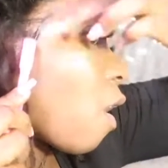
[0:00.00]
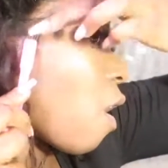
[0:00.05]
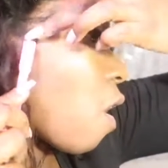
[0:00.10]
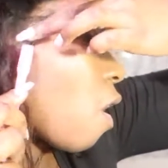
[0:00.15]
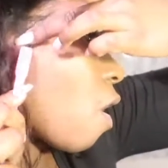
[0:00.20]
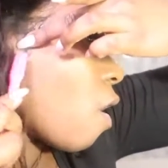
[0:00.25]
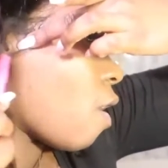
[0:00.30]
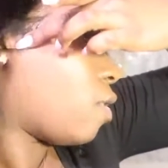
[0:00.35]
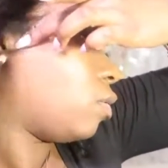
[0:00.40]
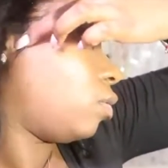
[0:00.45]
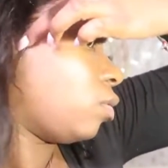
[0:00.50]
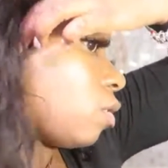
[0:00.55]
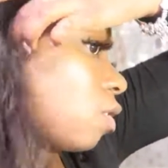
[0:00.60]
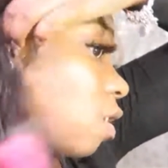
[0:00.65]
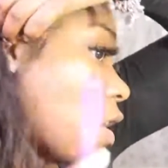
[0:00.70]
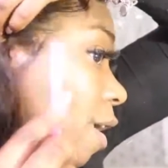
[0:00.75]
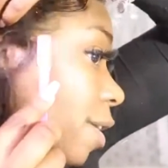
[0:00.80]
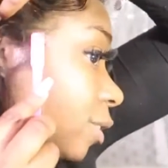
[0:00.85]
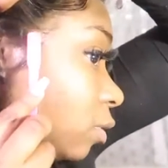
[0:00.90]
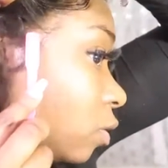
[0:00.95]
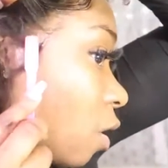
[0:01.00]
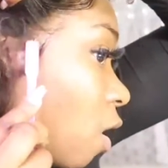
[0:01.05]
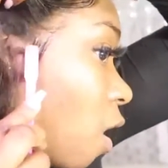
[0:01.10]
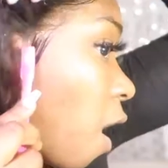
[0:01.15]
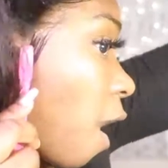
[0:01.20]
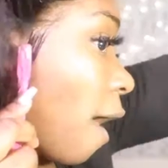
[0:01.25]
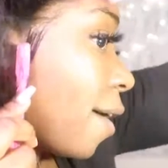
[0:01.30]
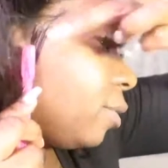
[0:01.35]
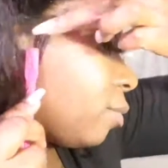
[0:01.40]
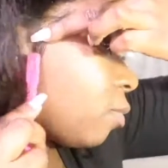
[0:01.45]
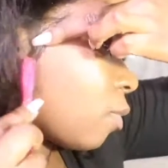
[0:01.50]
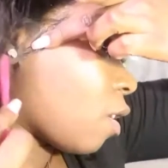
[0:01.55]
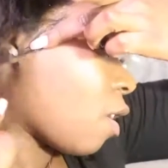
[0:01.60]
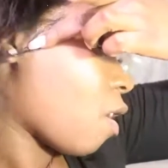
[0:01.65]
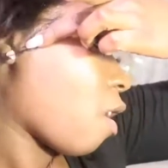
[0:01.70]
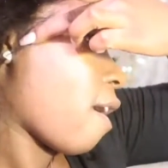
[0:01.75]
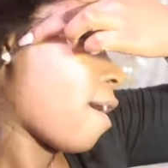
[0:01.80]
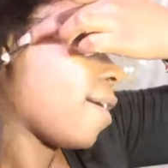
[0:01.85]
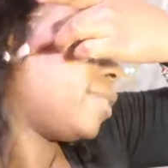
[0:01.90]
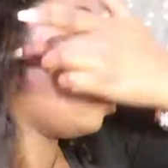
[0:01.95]
I'm just adding some baby
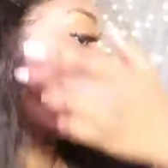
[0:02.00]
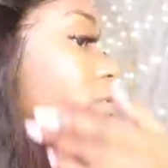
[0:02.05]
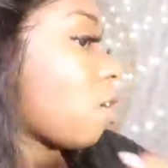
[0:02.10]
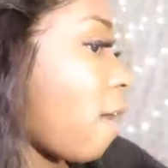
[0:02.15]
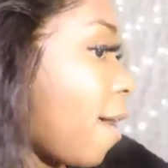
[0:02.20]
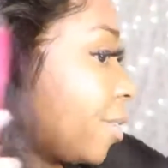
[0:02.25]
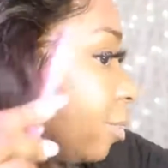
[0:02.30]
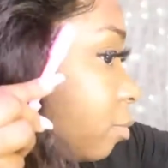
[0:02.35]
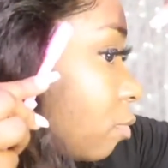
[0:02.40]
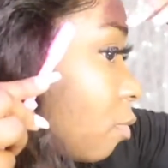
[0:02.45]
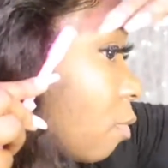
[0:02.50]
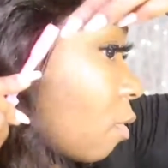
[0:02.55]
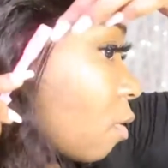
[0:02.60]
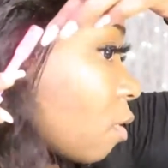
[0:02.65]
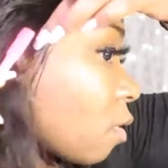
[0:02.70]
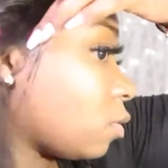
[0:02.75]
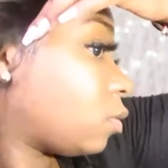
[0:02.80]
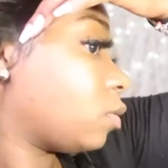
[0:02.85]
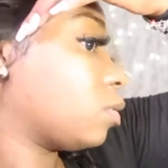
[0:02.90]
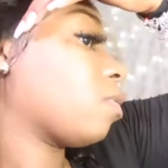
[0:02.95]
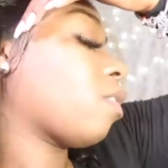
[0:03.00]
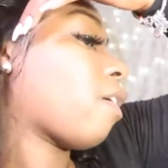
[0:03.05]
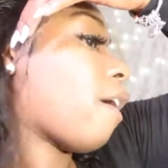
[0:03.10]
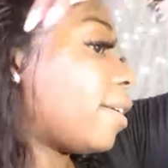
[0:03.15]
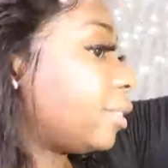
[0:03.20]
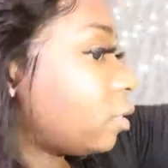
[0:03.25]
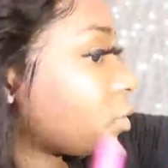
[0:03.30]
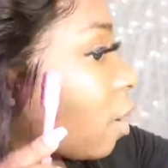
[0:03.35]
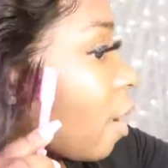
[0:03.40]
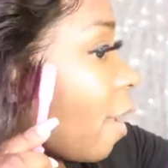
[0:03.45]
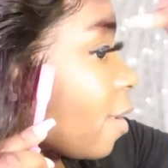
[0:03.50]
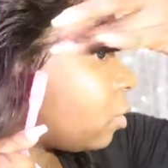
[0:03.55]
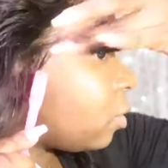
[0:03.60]
hairs, trying to figure out where